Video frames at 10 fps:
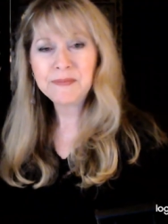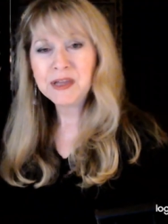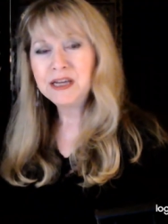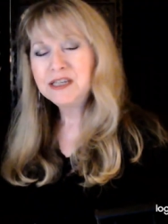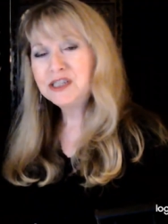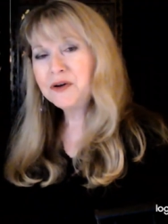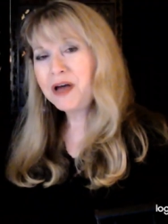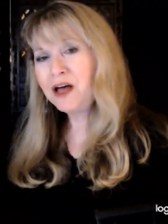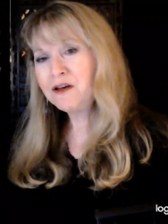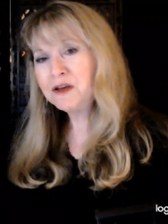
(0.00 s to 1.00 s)
So
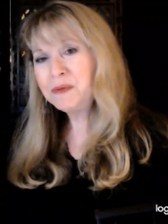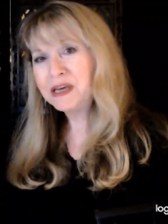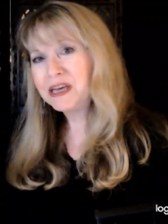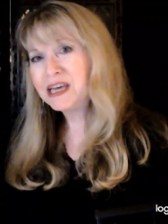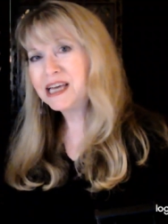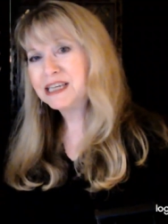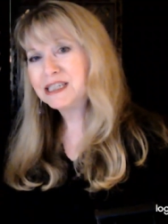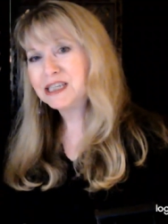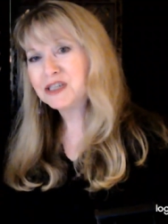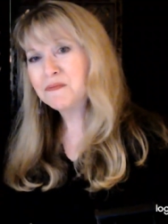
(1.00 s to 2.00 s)
alchemy is
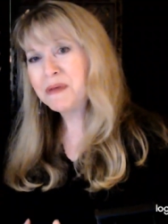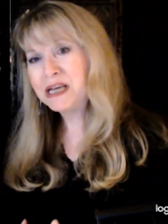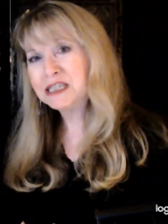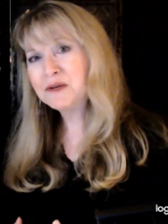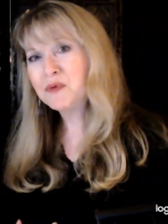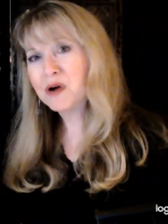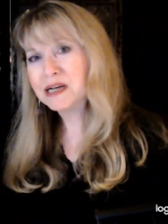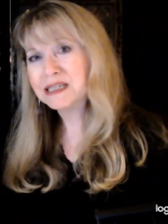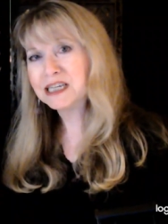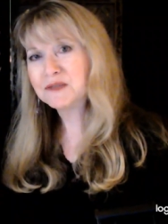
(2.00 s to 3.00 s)
this amazing
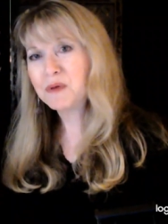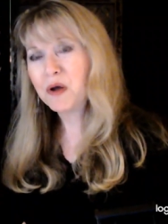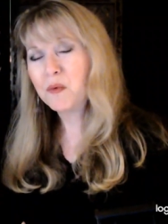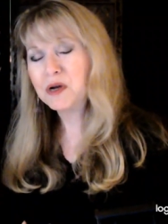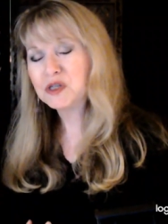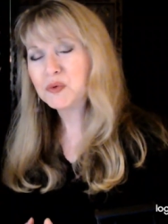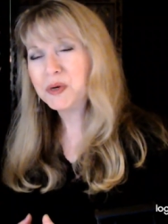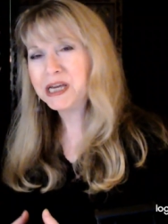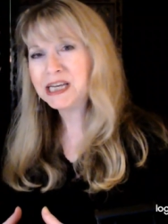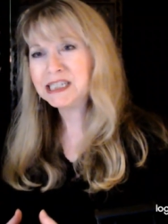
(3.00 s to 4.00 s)
process by which
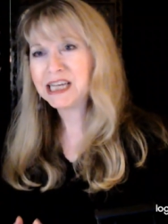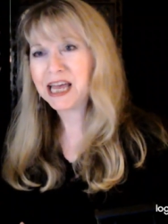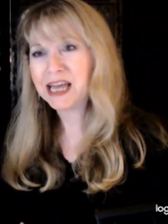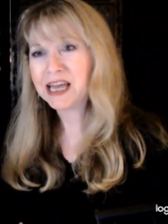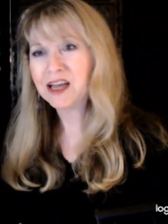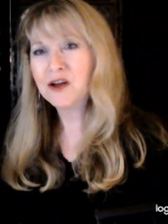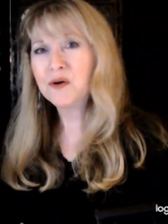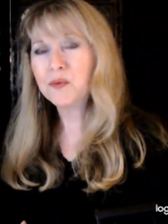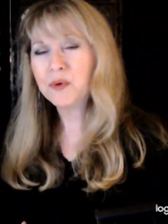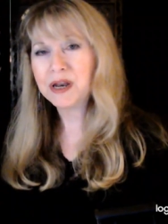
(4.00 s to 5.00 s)
we can take
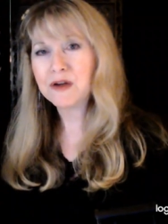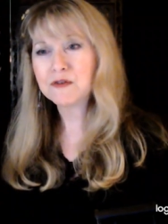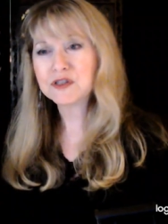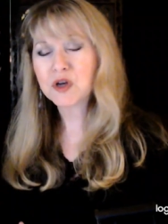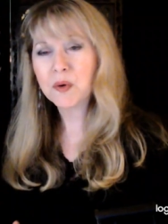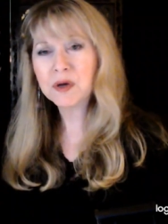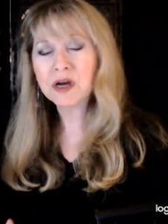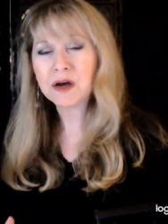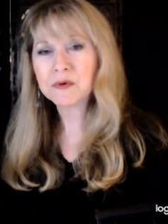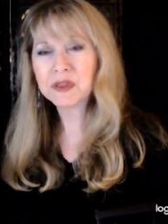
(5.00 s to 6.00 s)
whatever's going
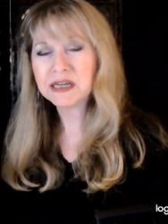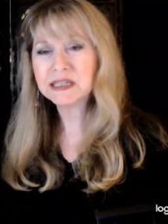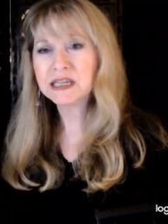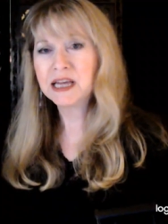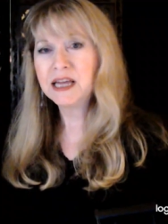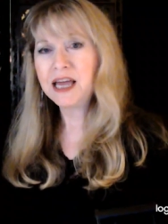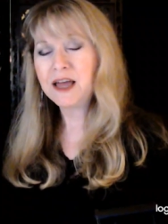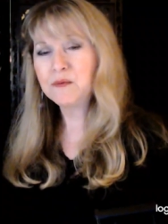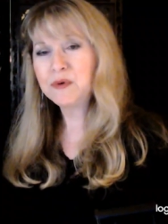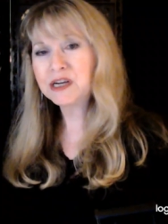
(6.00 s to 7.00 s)
on with us
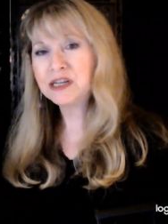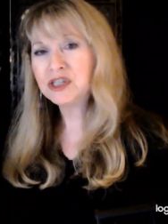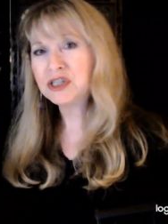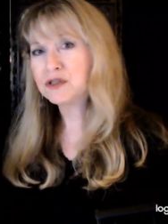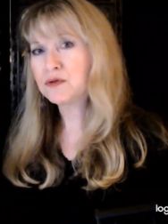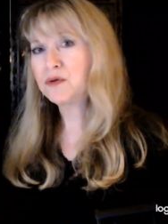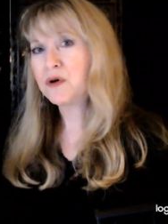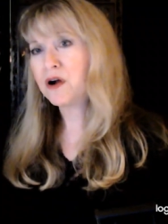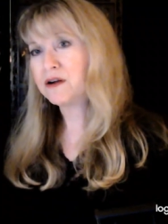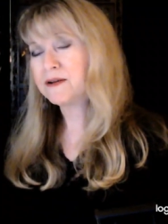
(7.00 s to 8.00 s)
and we can just through
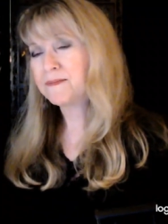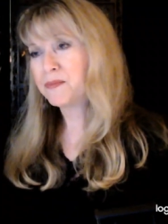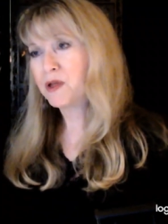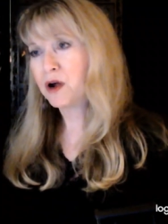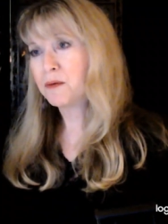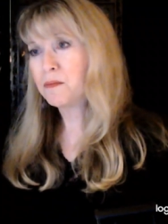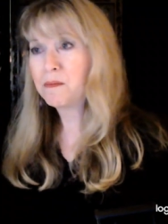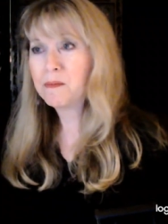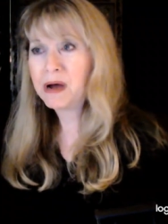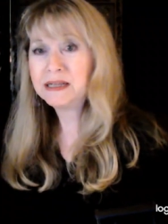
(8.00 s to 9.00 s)
our our
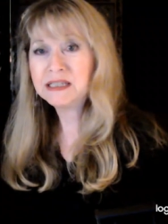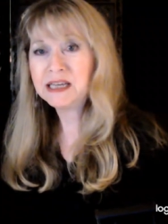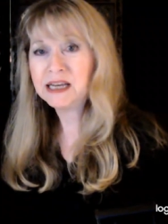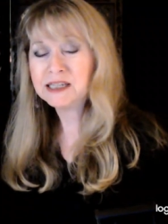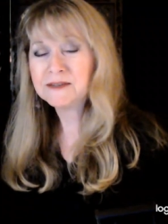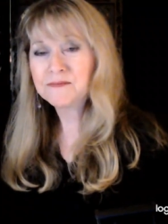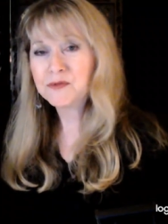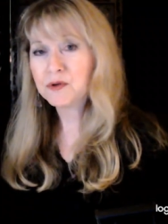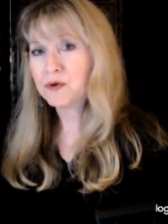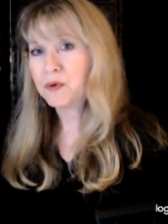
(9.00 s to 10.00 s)
mindset
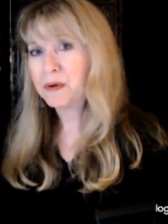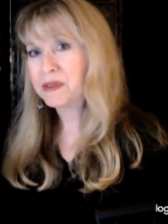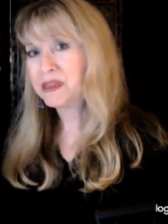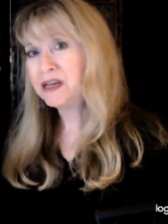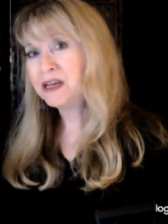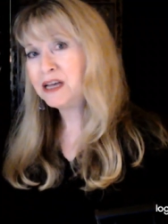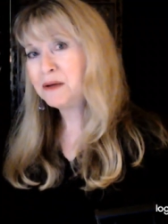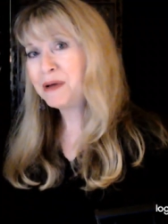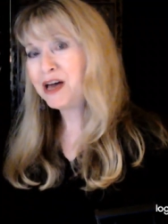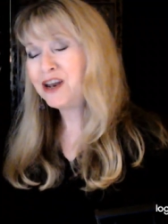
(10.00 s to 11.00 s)
through the way we're thinking
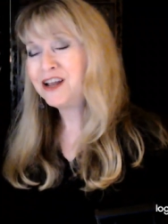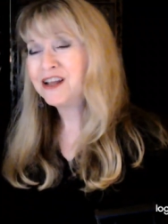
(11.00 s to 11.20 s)
about it,